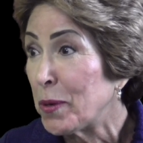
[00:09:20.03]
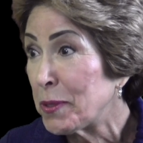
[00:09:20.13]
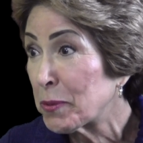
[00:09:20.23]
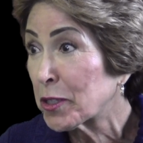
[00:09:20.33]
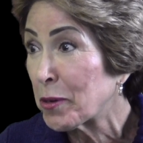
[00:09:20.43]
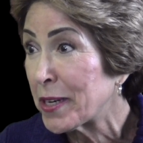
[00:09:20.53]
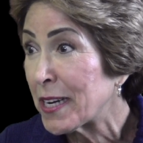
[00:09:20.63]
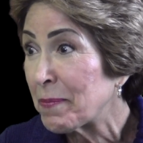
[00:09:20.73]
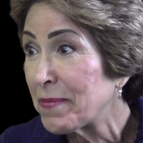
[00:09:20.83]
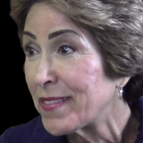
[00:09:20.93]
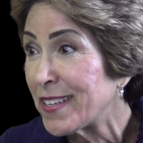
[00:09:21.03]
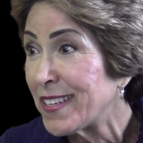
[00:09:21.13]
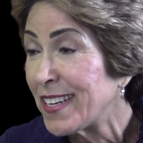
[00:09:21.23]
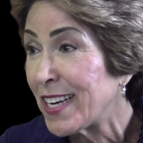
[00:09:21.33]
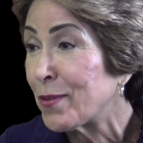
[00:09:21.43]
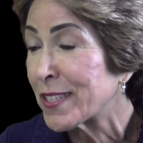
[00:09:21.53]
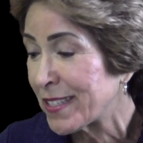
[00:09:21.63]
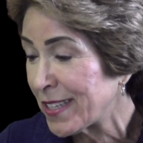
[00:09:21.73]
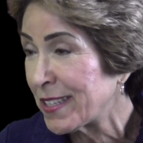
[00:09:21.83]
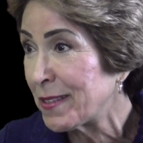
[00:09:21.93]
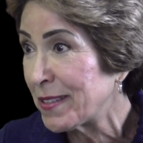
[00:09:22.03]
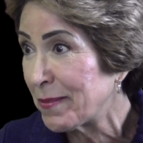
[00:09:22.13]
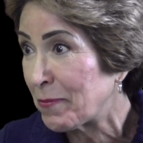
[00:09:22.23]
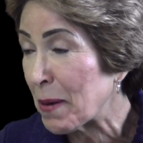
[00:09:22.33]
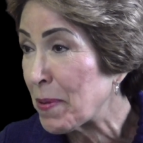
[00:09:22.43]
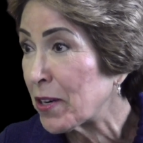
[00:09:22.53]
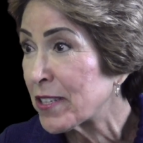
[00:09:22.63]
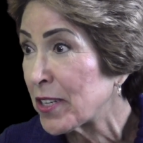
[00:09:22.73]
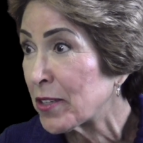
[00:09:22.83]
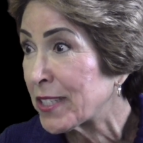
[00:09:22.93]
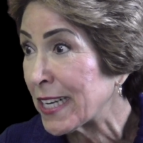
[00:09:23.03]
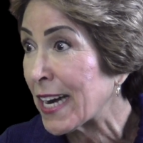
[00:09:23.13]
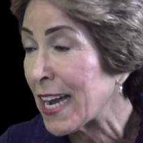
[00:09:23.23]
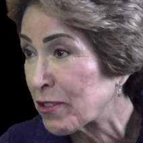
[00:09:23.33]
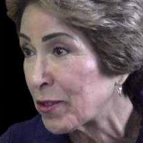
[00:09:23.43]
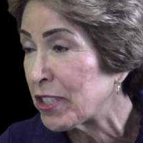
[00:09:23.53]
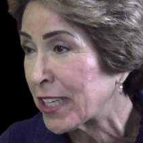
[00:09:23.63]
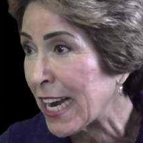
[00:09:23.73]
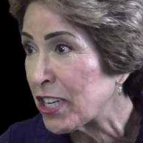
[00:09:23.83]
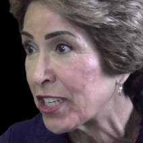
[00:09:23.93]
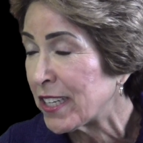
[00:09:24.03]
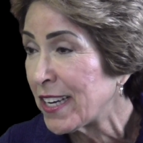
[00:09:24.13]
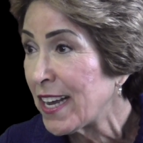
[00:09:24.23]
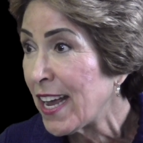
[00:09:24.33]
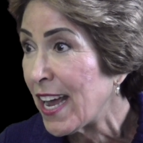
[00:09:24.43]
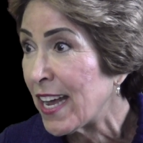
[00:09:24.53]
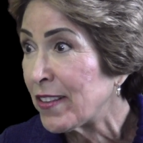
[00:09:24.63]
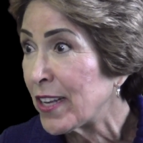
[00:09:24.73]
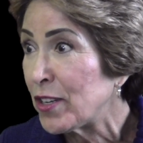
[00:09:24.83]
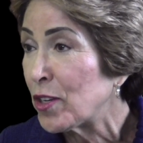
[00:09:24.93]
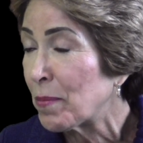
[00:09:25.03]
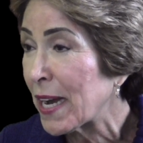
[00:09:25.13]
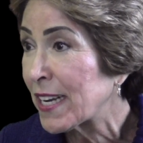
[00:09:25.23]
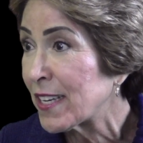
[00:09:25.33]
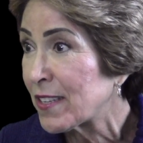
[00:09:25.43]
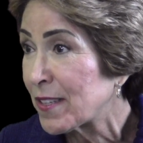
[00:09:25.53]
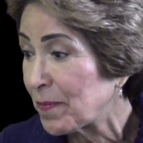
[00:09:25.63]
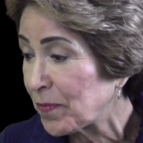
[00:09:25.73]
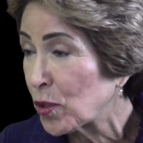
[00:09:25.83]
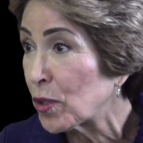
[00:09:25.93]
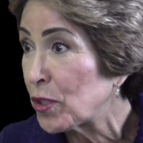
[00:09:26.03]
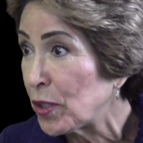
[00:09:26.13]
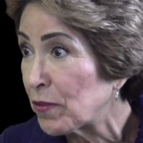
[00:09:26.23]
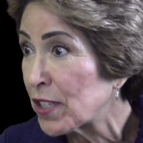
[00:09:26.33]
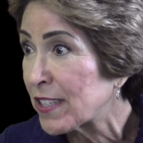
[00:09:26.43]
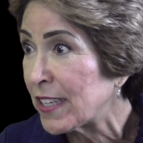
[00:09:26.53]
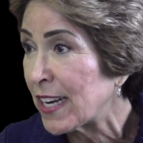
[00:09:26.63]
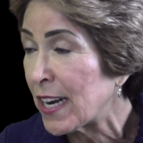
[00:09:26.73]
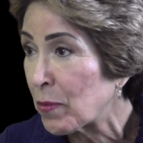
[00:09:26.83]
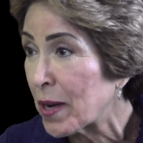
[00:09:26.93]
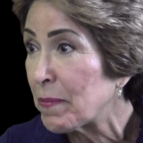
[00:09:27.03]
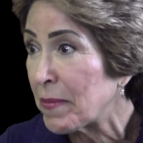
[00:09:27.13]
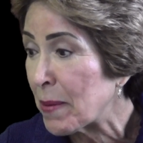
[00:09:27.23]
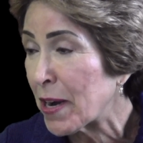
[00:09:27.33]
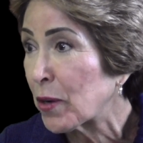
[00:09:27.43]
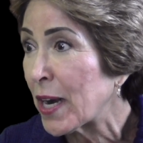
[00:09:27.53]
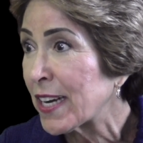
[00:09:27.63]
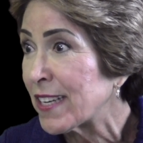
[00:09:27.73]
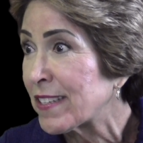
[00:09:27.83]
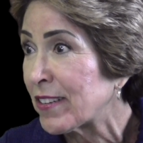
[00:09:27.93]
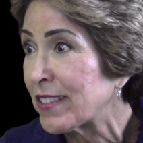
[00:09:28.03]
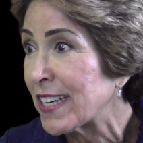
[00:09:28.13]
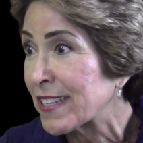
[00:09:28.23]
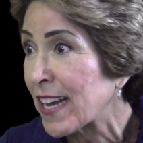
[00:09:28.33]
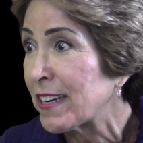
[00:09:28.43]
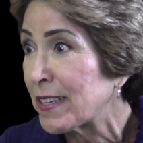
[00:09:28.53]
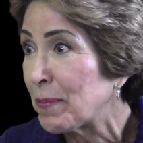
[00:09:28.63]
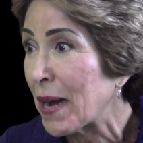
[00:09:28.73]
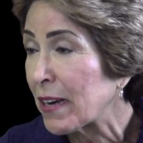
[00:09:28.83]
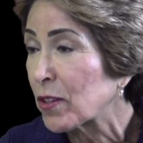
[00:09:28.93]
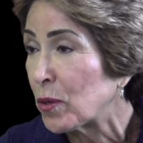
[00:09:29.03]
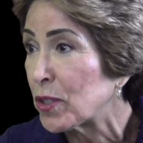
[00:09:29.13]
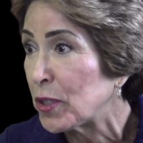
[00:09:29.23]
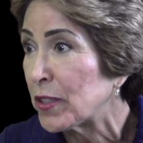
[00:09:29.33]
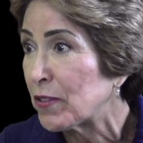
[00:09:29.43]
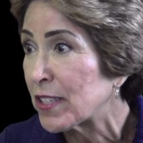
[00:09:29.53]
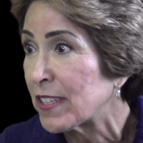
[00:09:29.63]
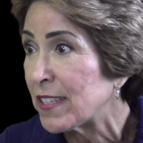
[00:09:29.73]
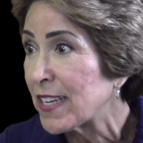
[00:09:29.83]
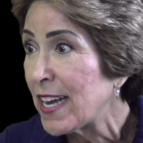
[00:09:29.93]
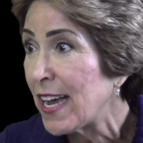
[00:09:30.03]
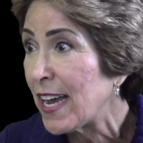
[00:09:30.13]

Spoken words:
when we were growing up, it was my parents, to get a high school education, and then my kids going to university, and my grandkids are excited about going to universities.